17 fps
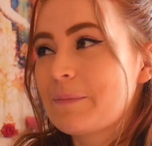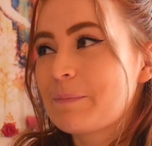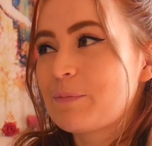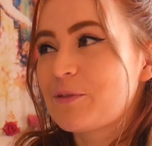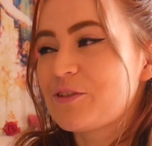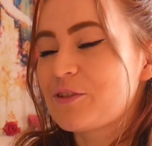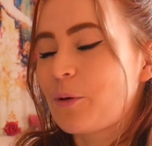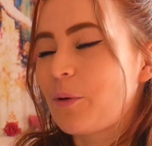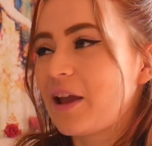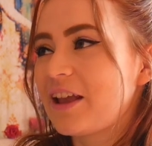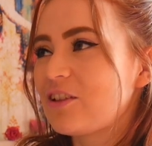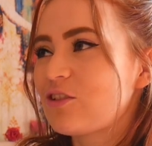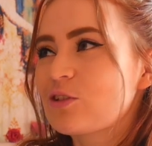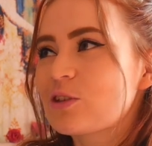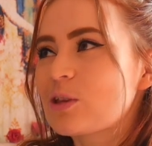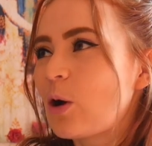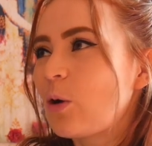So it
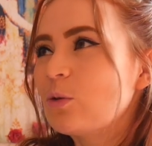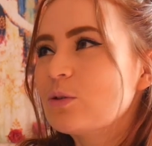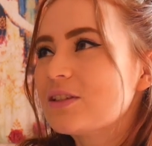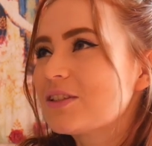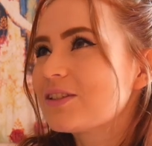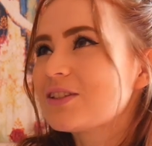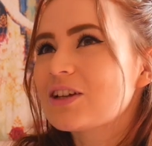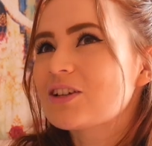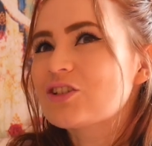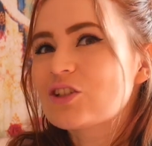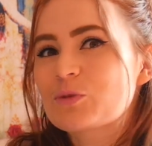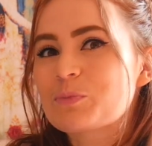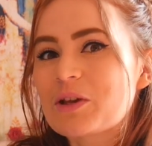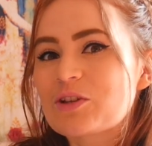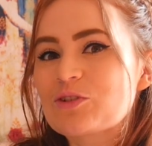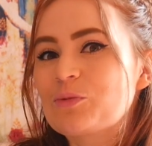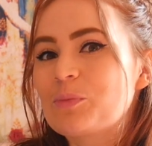just holds such a
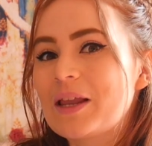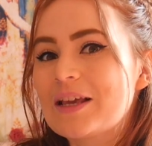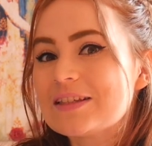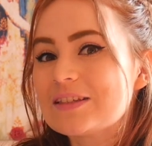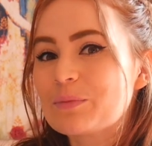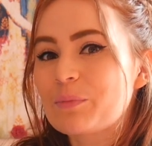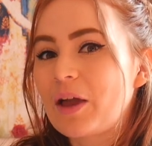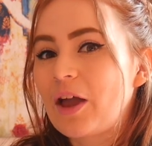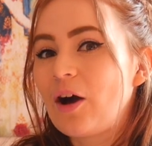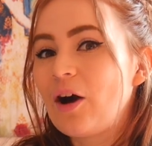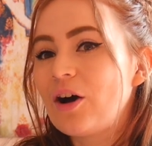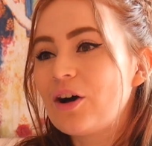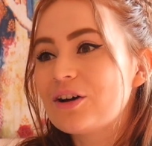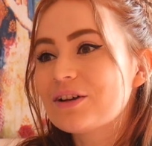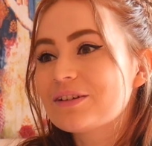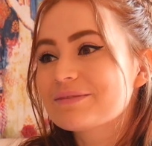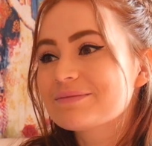special place in my
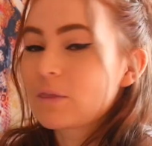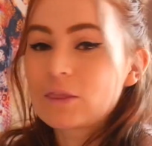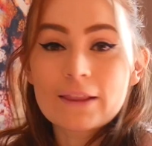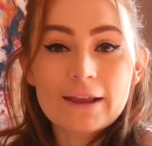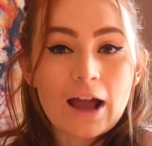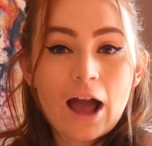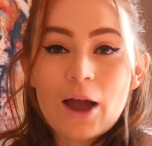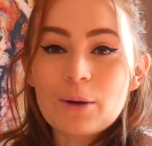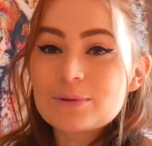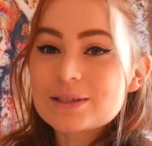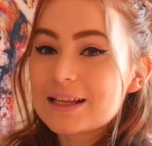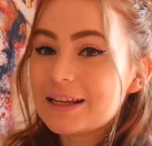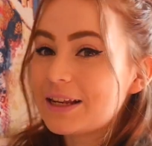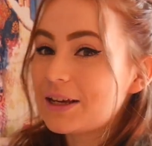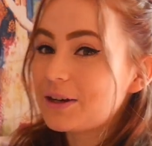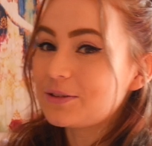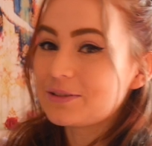heart. Like, I was a
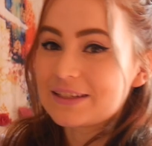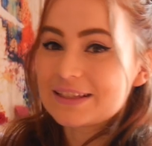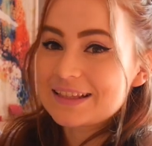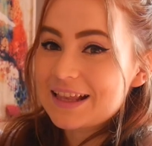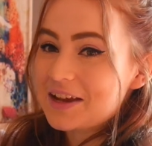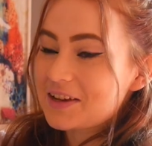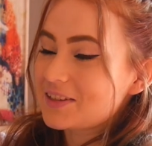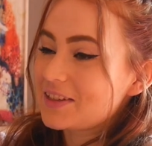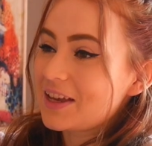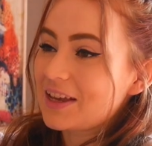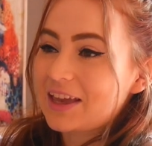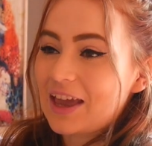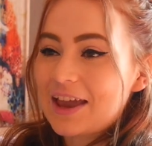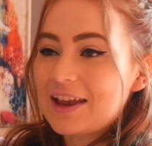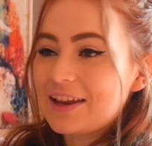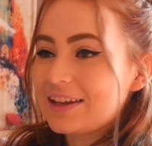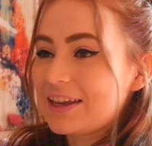little dyslexic
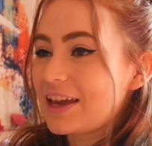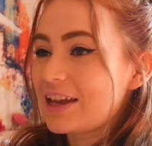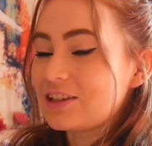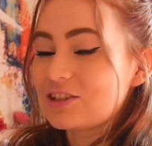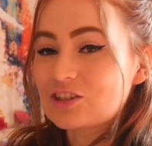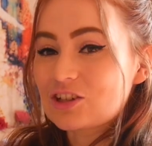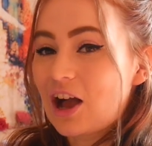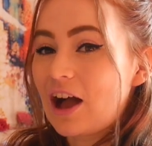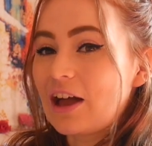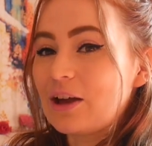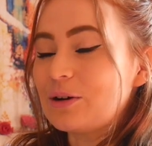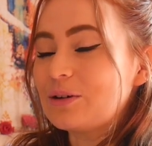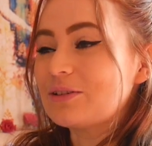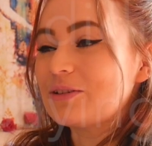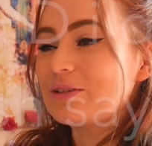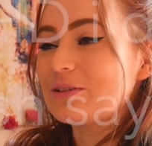ADHD child